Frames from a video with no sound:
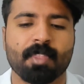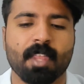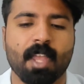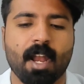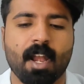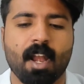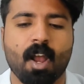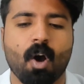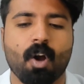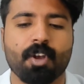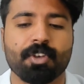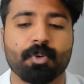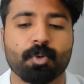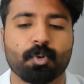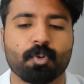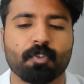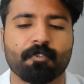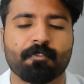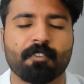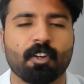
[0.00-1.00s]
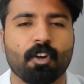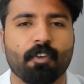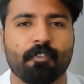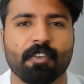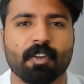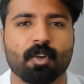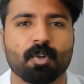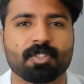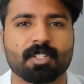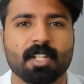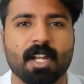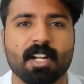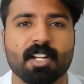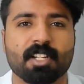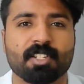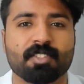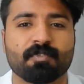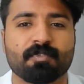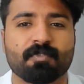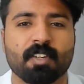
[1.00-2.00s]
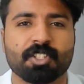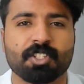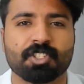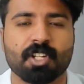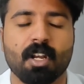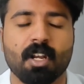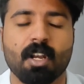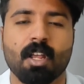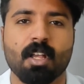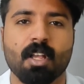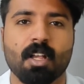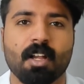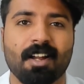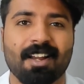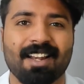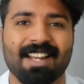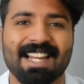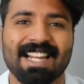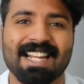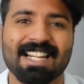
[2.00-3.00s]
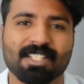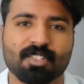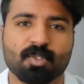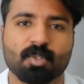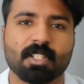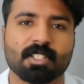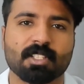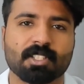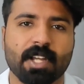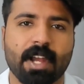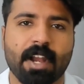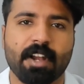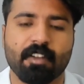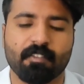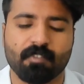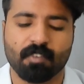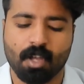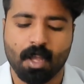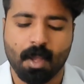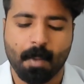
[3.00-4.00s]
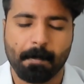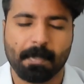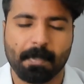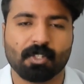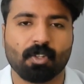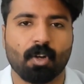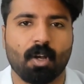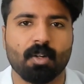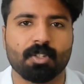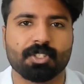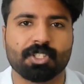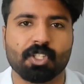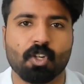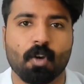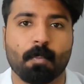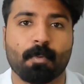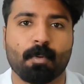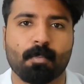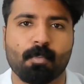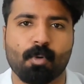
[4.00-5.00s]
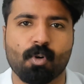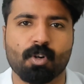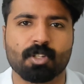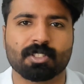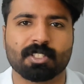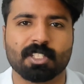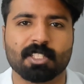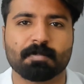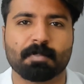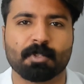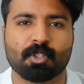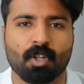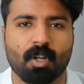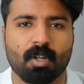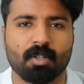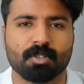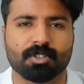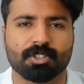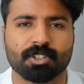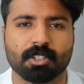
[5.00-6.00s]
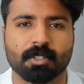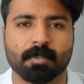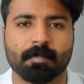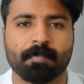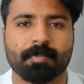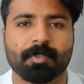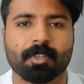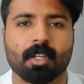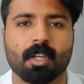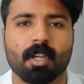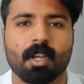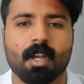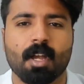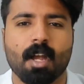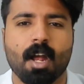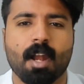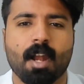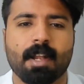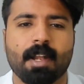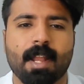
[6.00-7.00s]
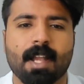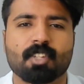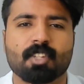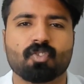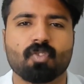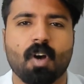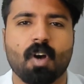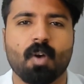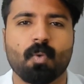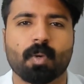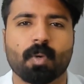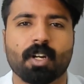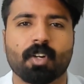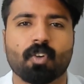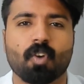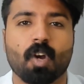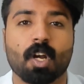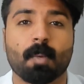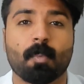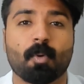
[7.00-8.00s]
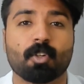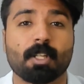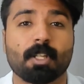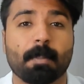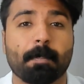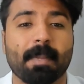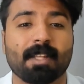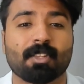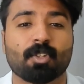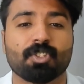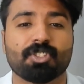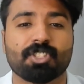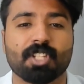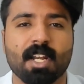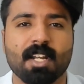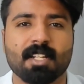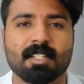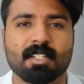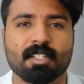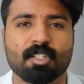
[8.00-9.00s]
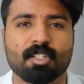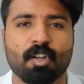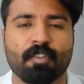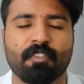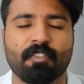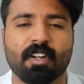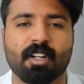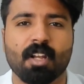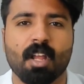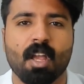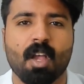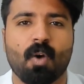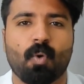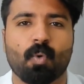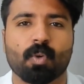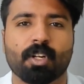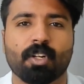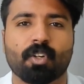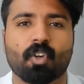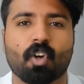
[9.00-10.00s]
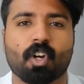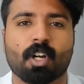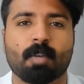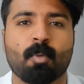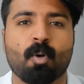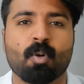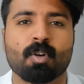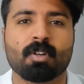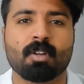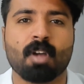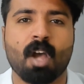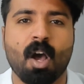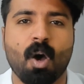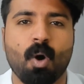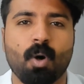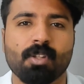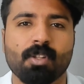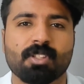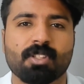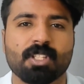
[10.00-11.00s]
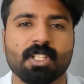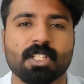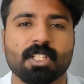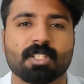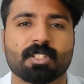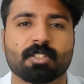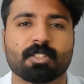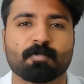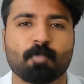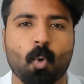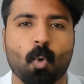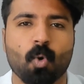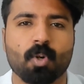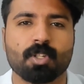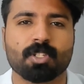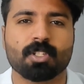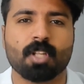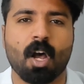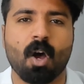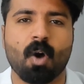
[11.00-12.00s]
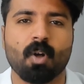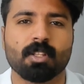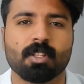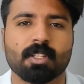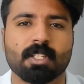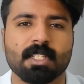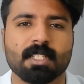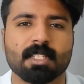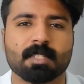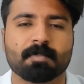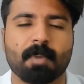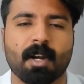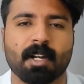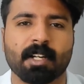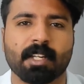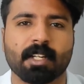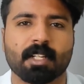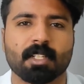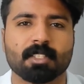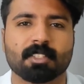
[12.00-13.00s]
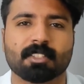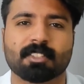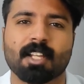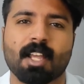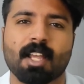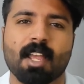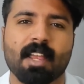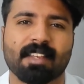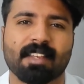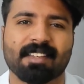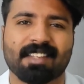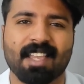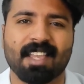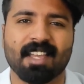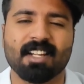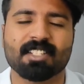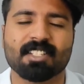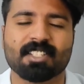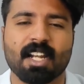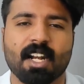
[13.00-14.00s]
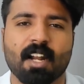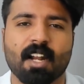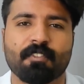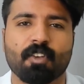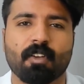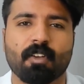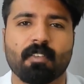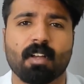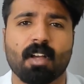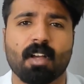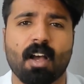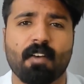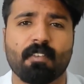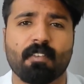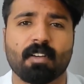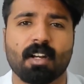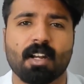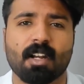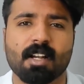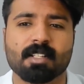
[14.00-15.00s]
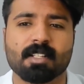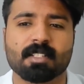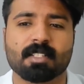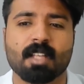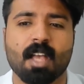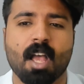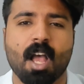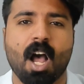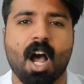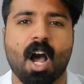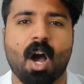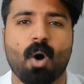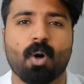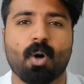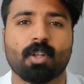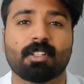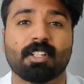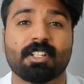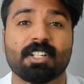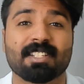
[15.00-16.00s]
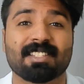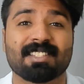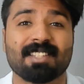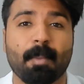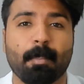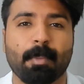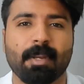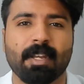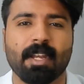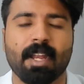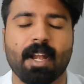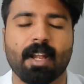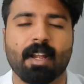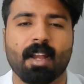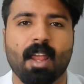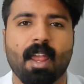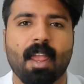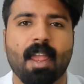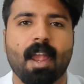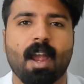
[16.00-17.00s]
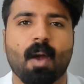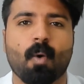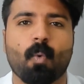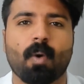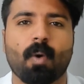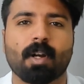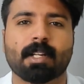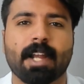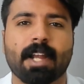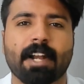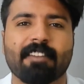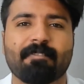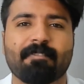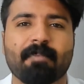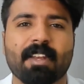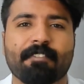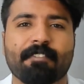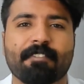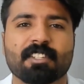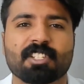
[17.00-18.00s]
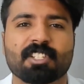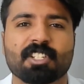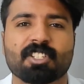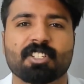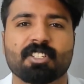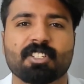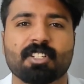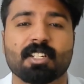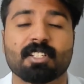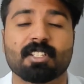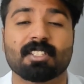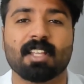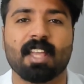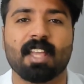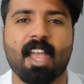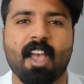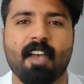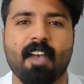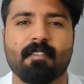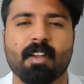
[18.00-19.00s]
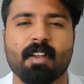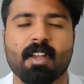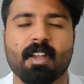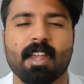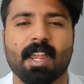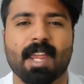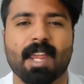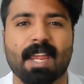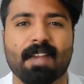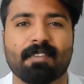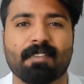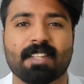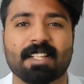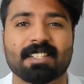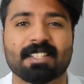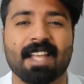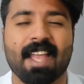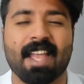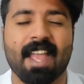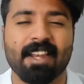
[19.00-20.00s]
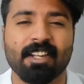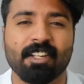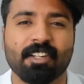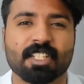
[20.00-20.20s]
and how neutrophil or phagocyte dysfunction leads to this kind of pathology or promotes this pathology. Next round, we're going to talk about the pathogenesis of it. We're going to talk about how these spores, how these particles get inside of our lungs, how they disseminate, and what kind of manifestation does they have. If there's any